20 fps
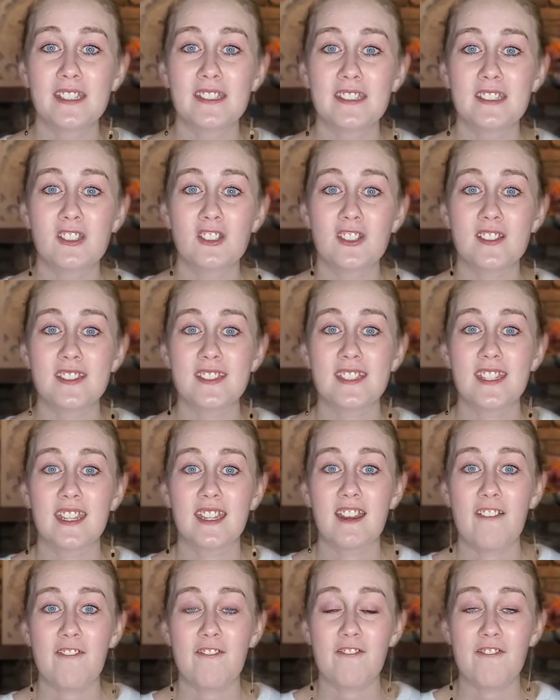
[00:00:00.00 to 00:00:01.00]
to just get
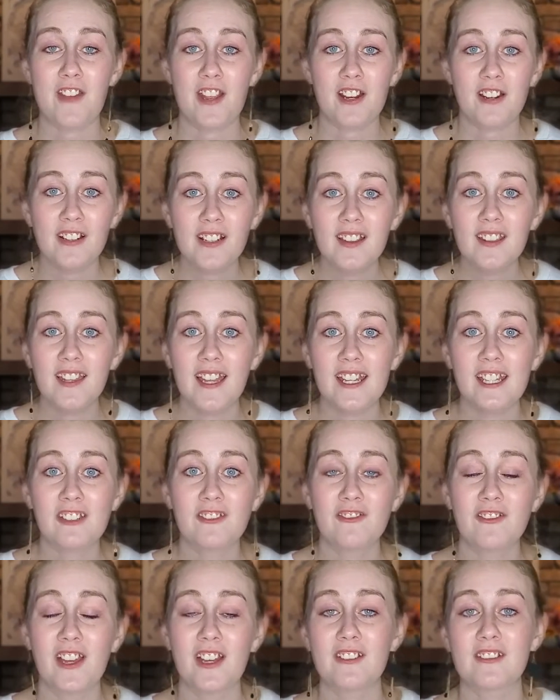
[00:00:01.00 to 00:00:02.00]
a very light
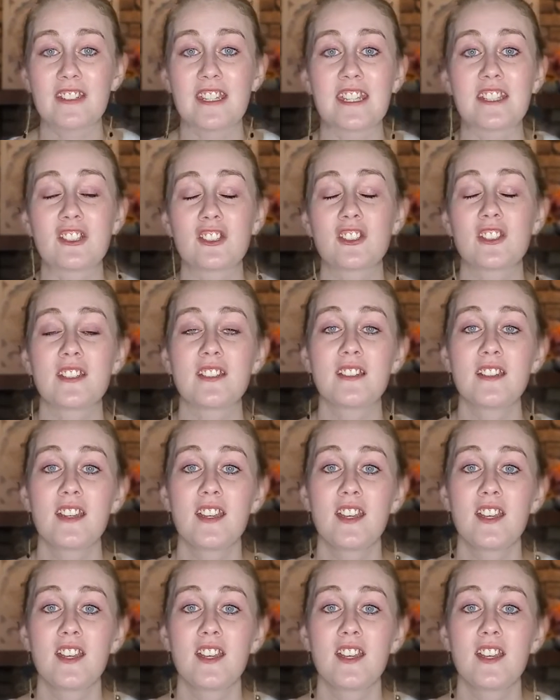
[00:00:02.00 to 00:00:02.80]
foundation